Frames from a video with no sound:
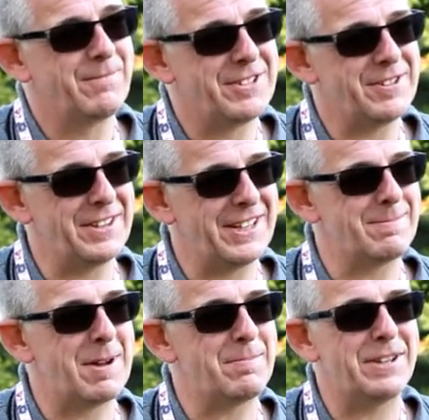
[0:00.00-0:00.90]
So I think
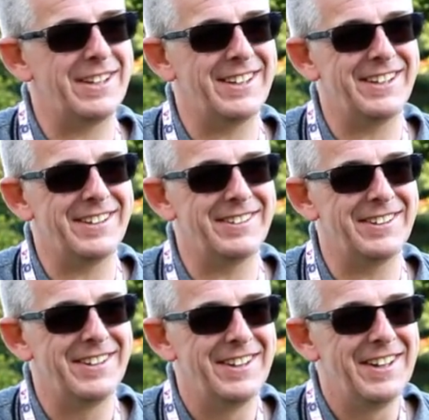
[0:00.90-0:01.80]
that might be
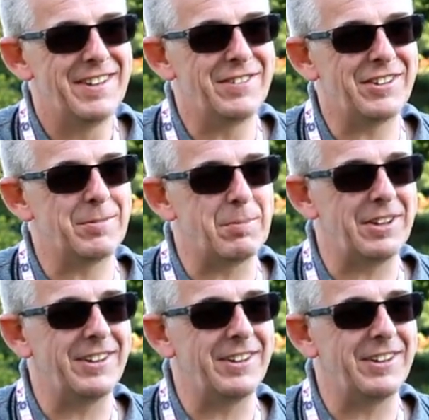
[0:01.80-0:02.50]
a fixture. But